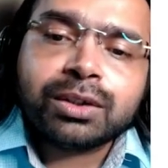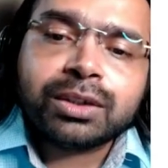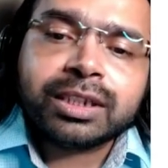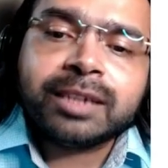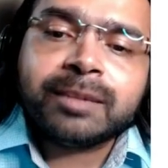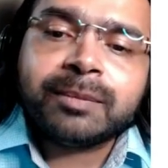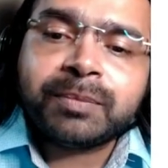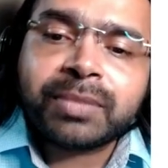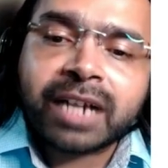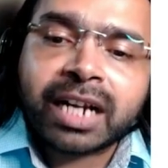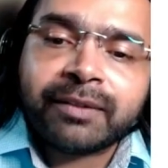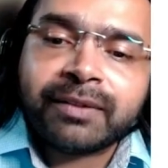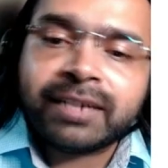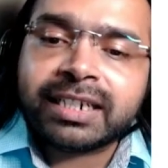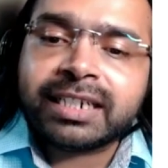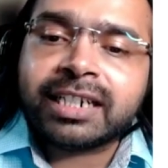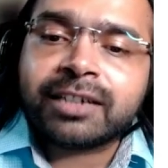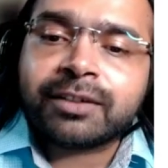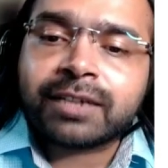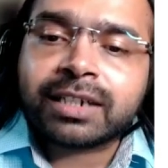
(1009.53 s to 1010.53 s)
the
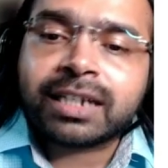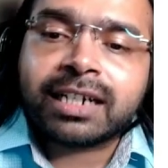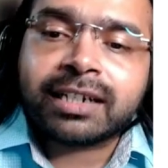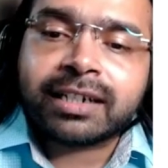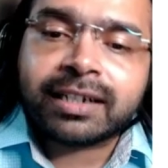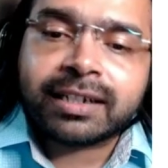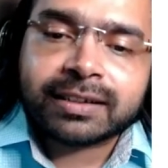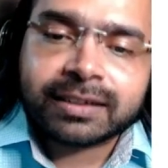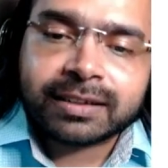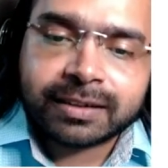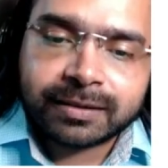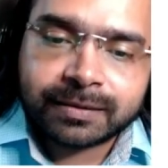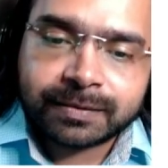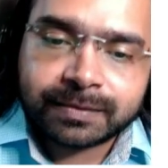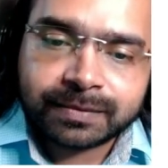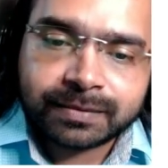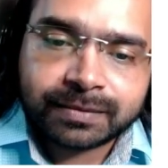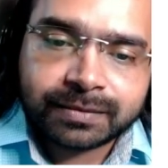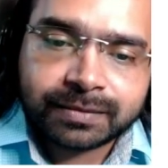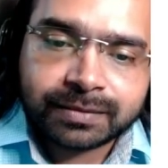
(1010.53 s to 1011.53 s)
private network address.
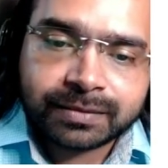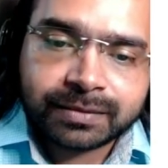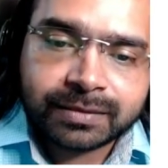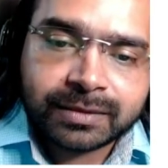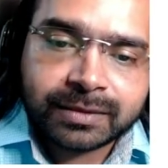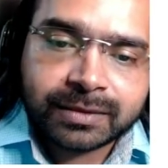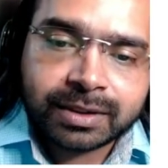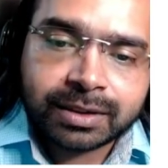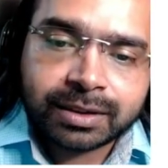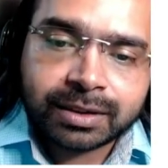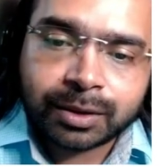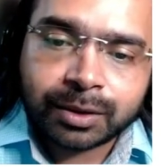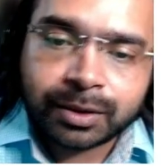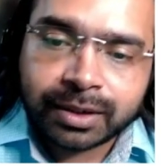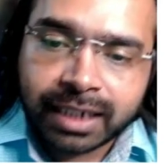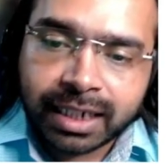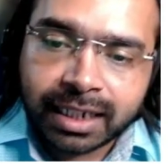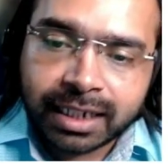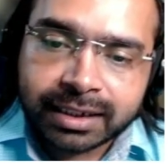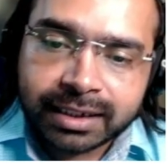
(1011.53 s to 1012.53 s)
So you
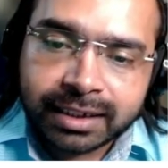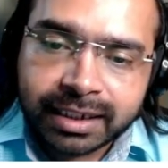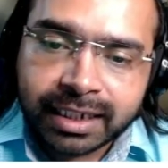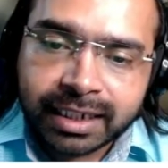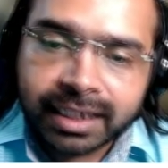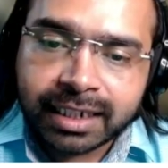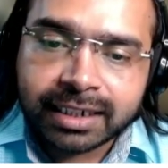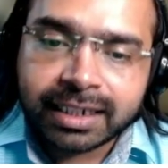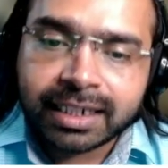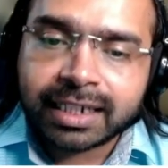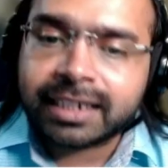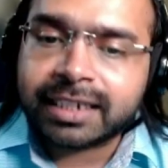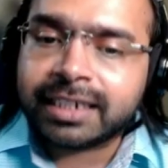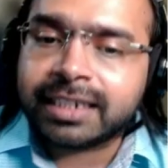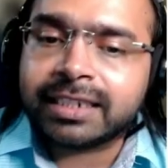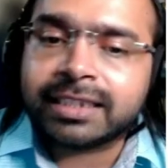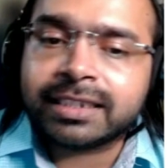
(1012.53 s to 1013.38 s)
can see here that